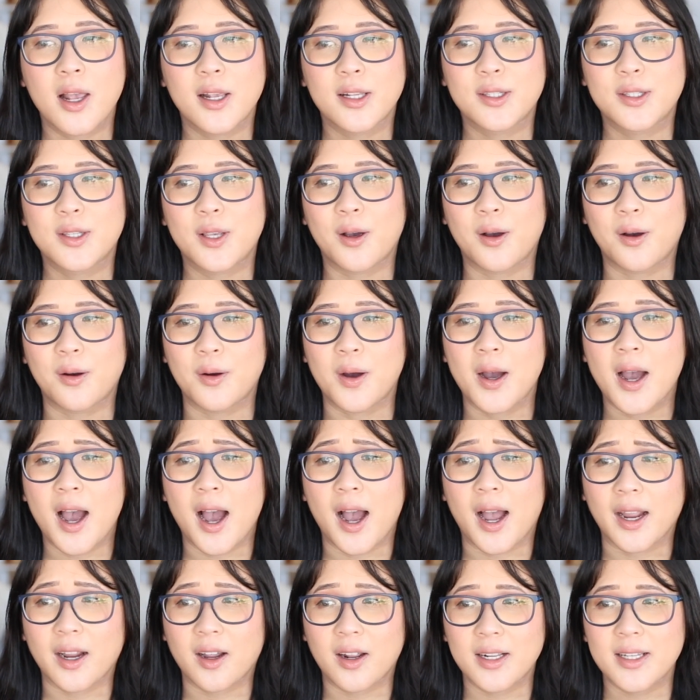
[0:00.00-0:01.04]
So
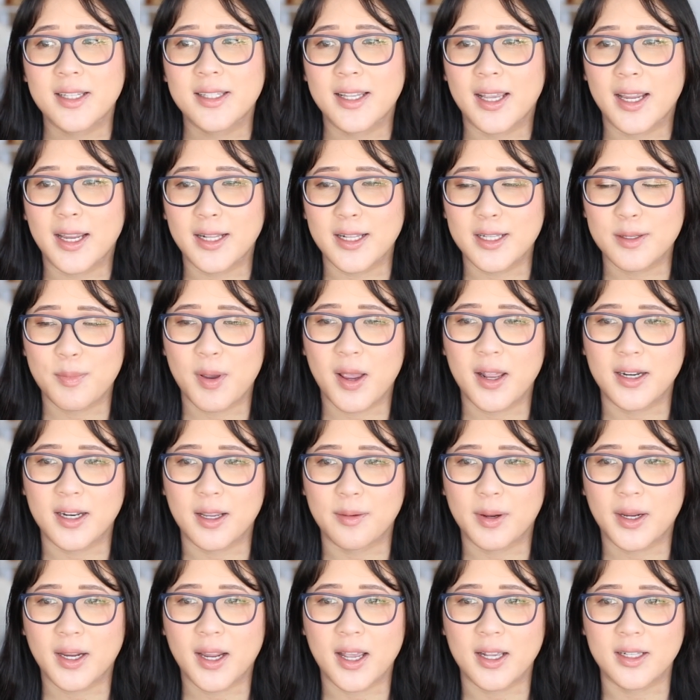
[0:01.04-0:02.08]
I gotta say, this
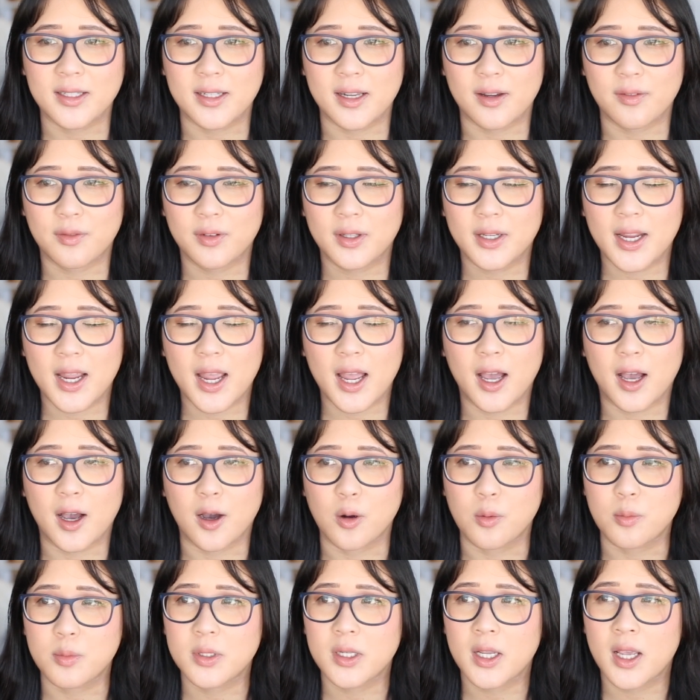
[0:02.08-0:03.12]
pandemic has definitely
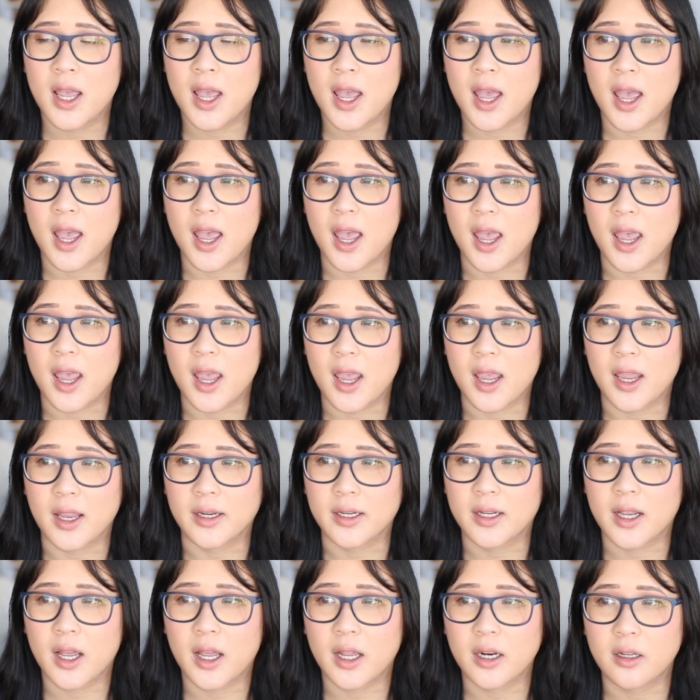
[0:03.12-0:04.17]
helped
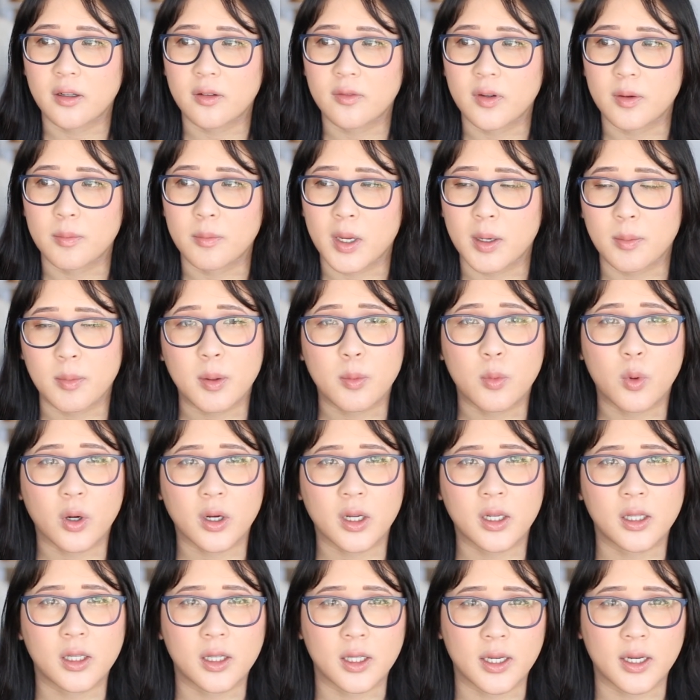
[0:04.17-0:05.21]
and kind of made me more
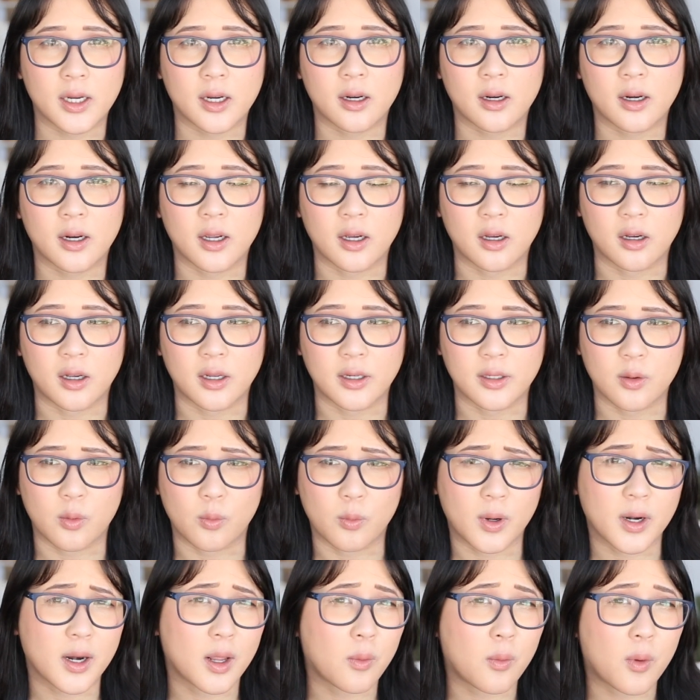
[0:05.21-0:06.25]
clear
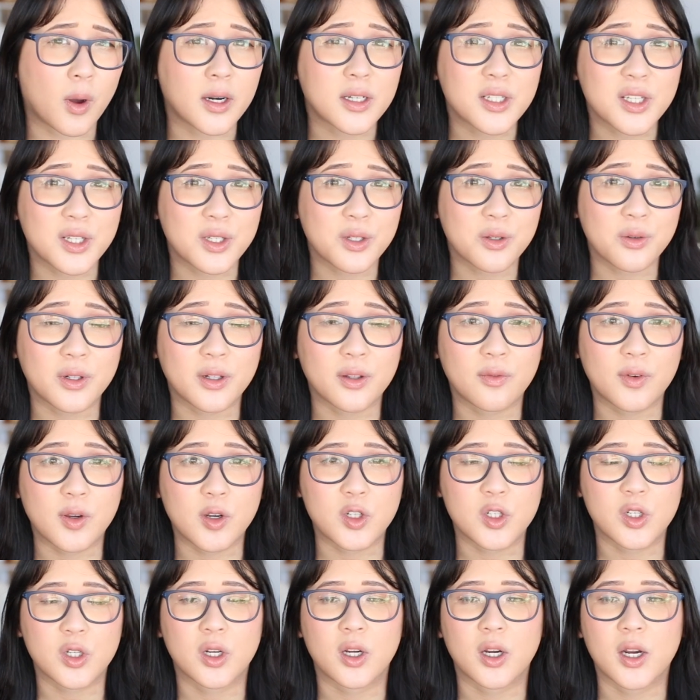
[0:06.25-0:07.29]
on what I want to in the
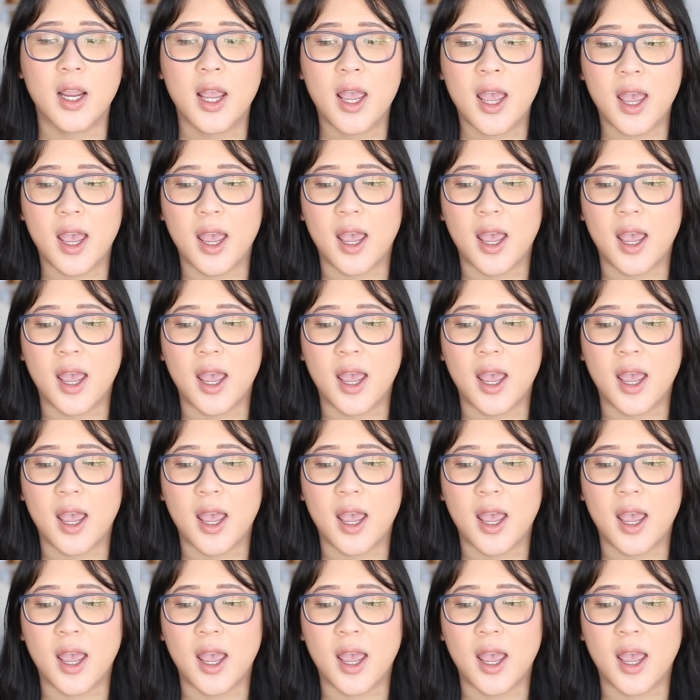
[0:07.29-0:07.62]
future.